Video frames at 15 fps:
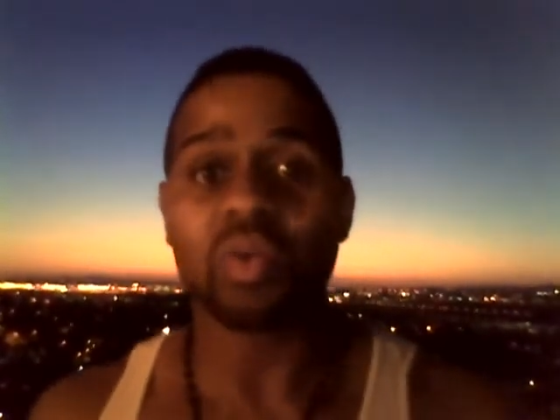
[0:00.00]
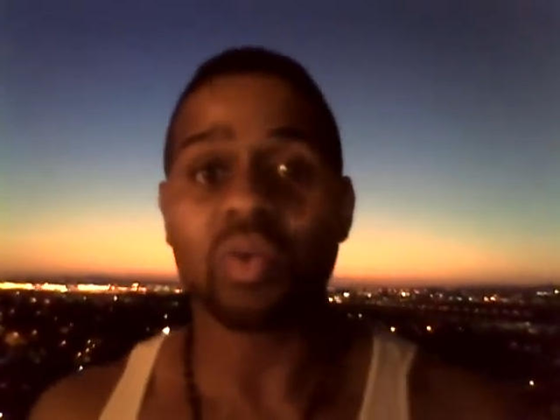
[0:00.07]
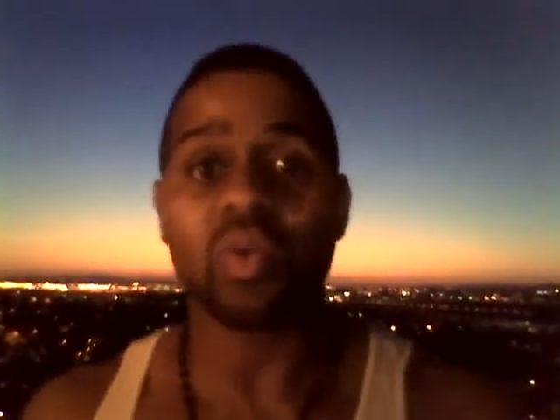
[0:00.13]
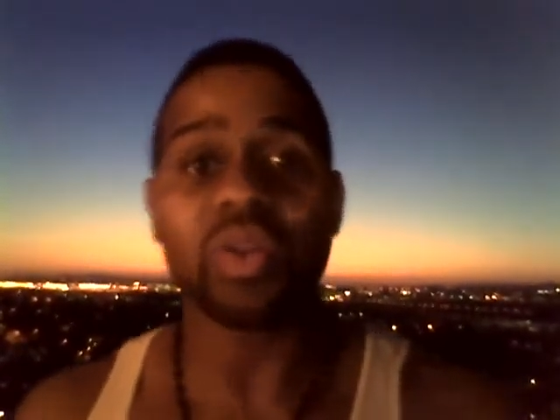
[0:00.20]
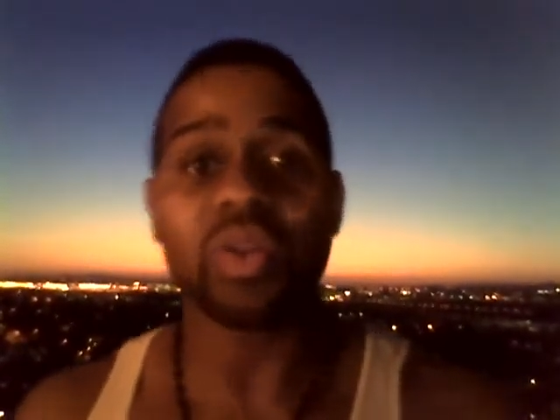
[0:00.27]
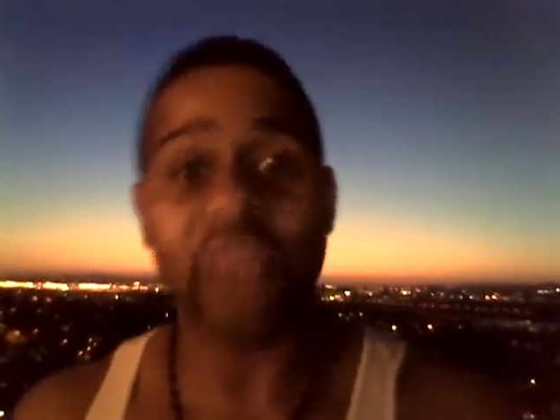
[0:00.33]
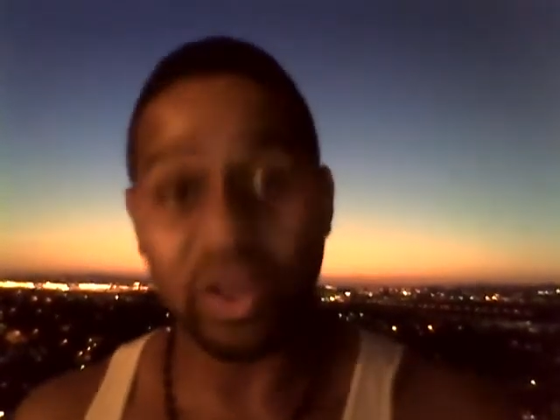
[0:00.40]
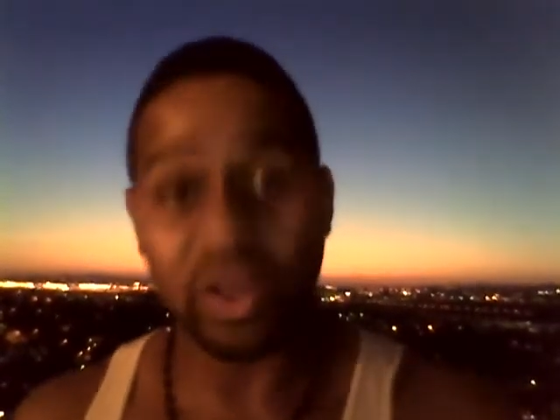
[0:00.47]

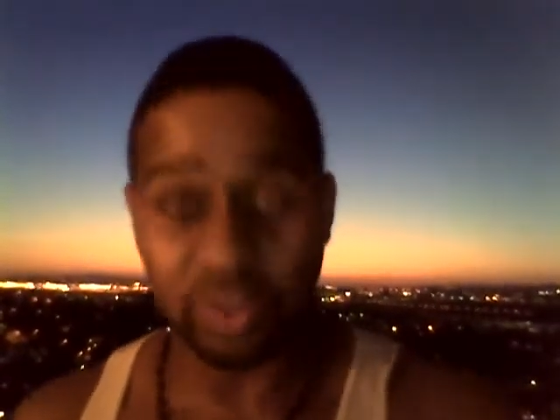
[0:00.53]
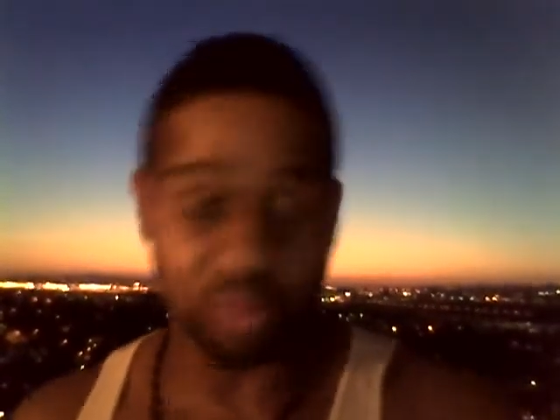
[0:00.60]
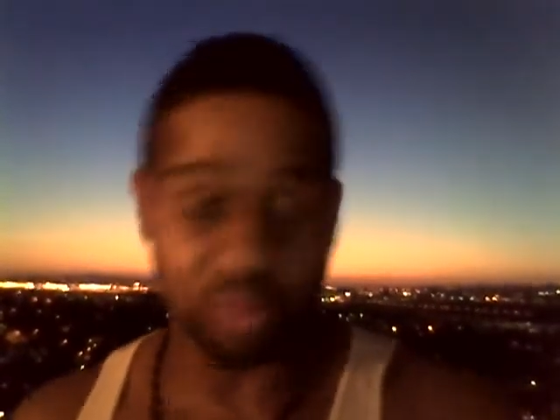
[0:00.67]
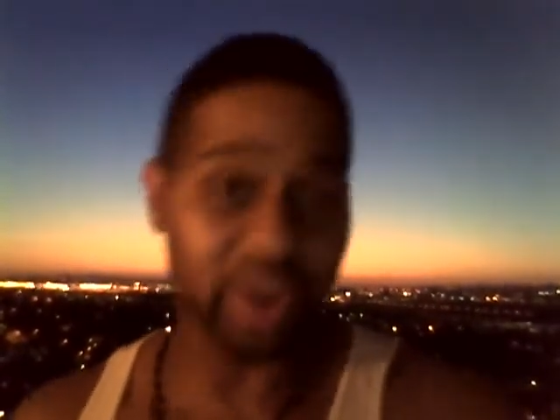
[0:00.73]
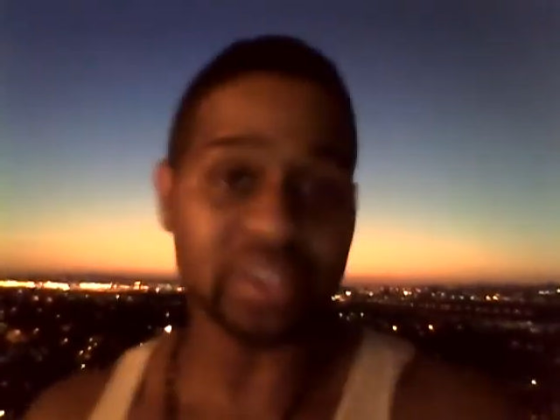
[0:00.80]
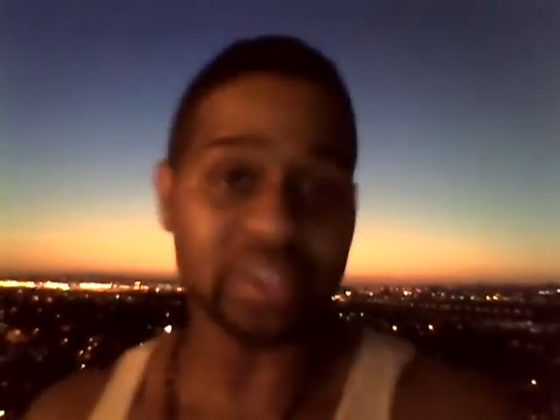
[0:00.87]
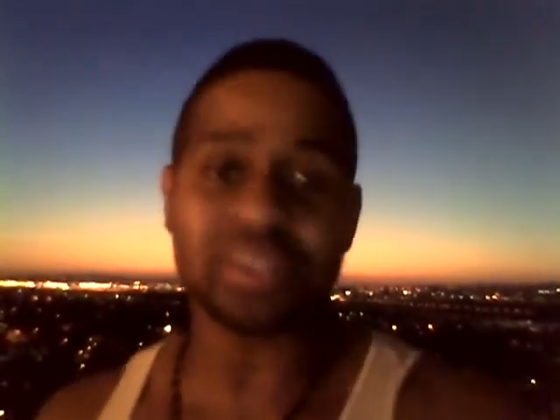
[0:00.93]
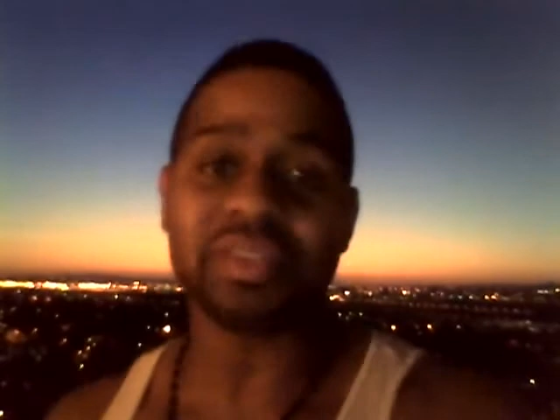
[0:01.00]
without the
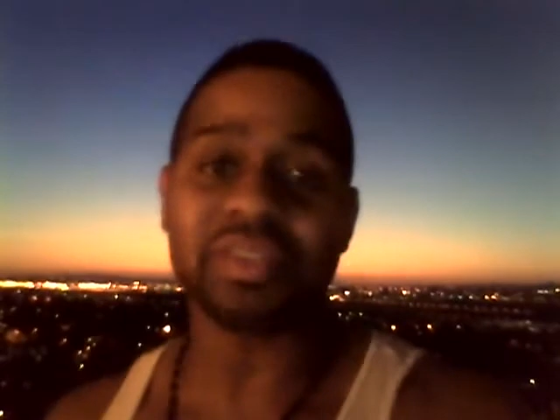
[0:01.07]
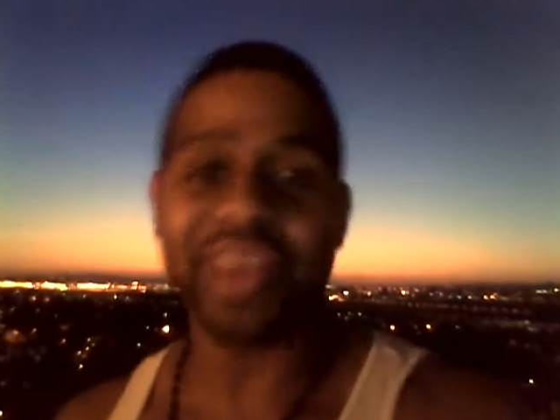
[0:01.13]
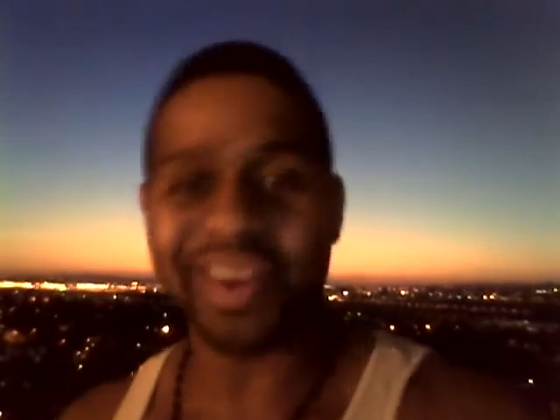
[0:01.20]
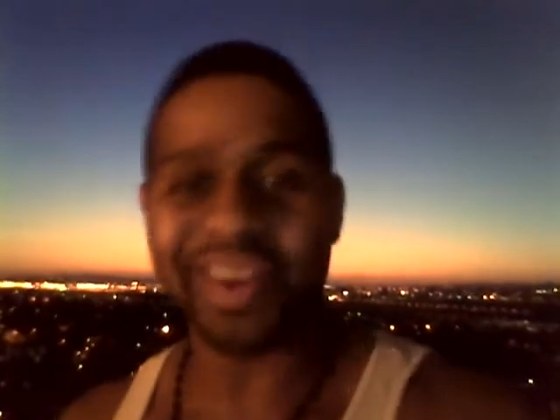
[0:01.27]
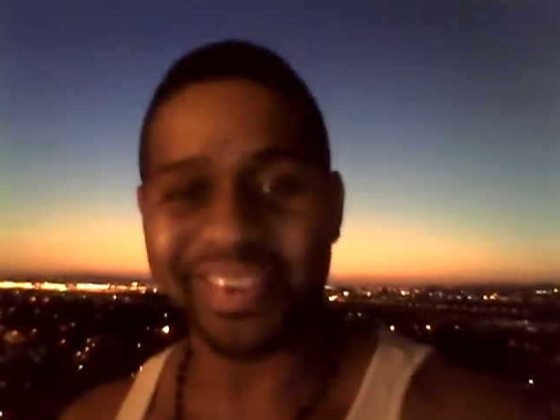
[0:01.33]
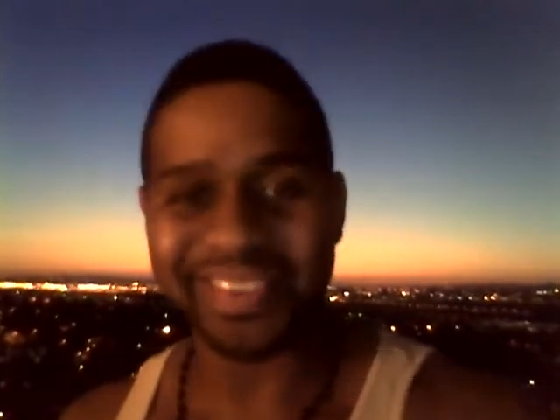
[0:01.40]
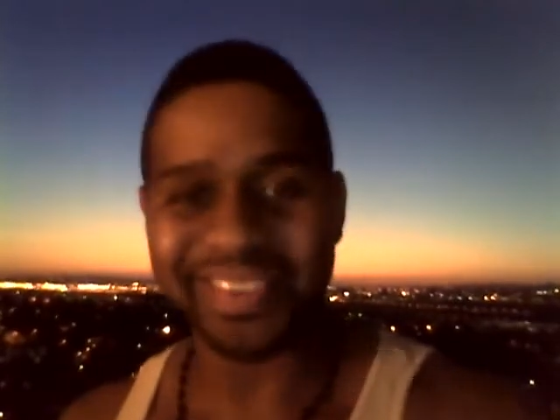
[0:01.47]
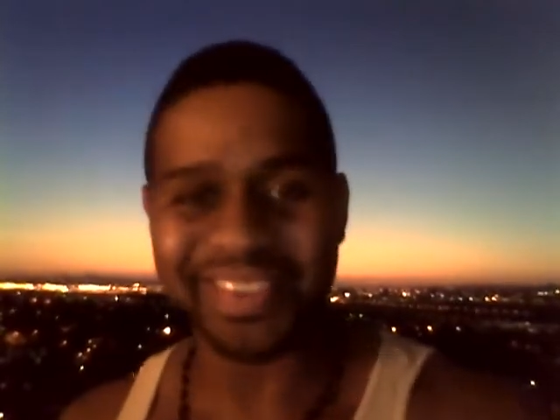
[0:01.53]
presence of
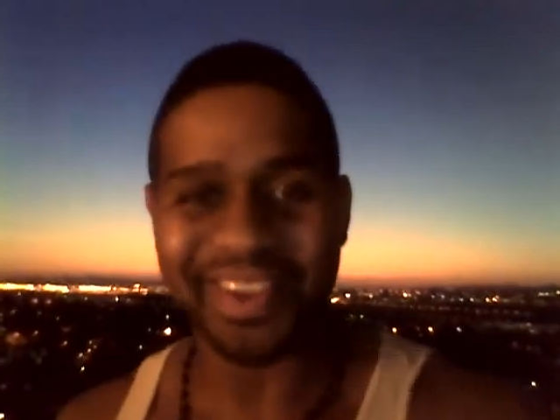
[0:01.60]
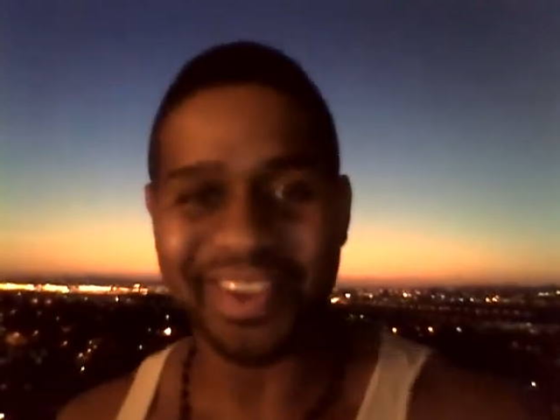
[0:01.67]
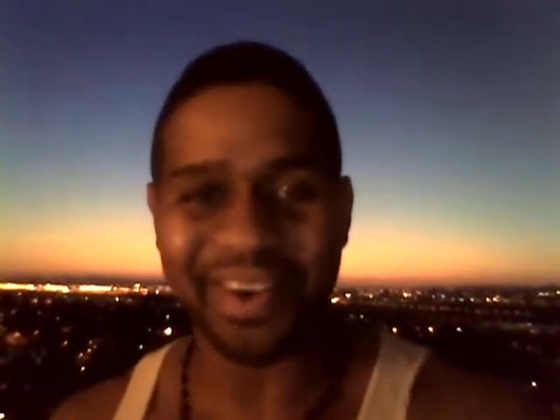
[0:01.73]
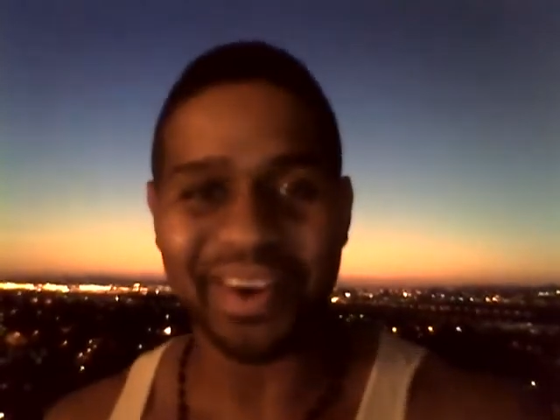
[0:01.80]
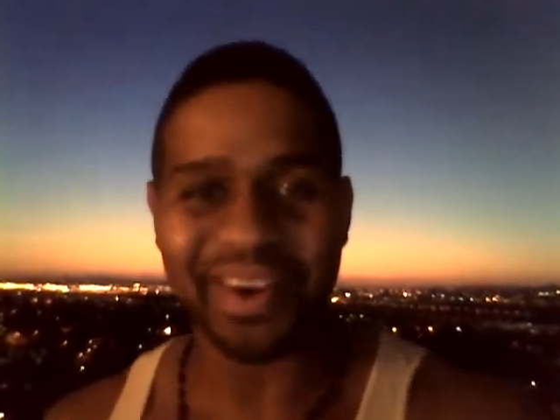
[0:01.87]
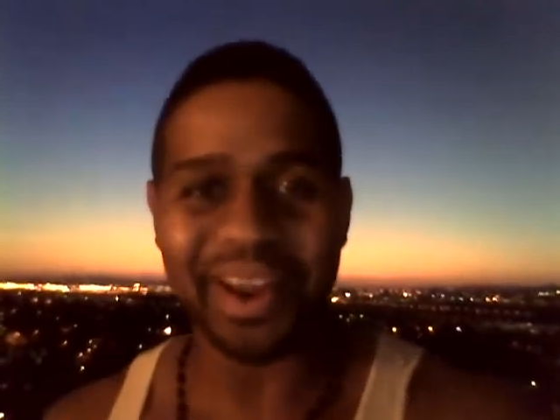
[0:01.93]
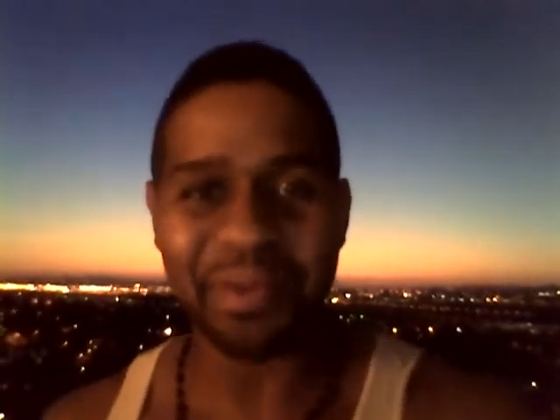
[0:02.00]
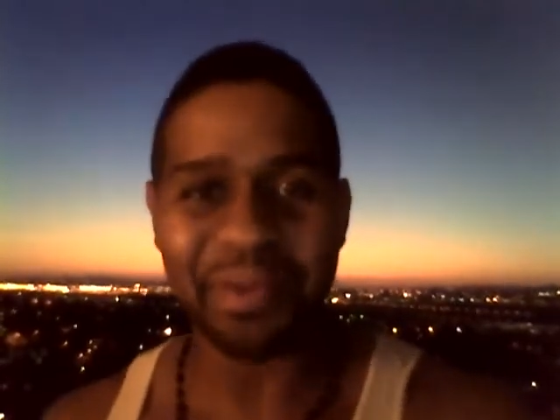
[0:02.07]
air, all
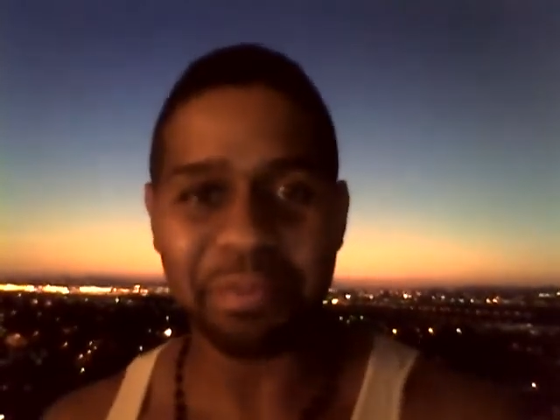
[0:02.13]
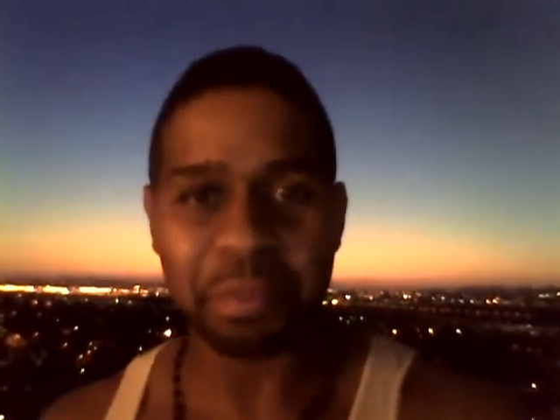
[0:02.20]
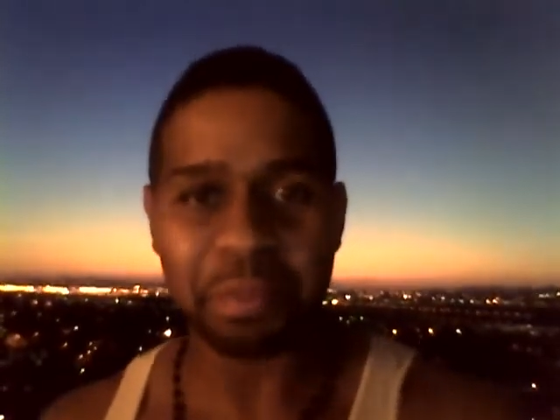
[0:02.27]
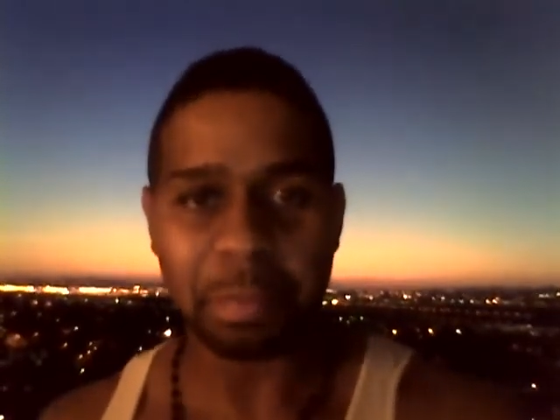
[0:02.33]
right?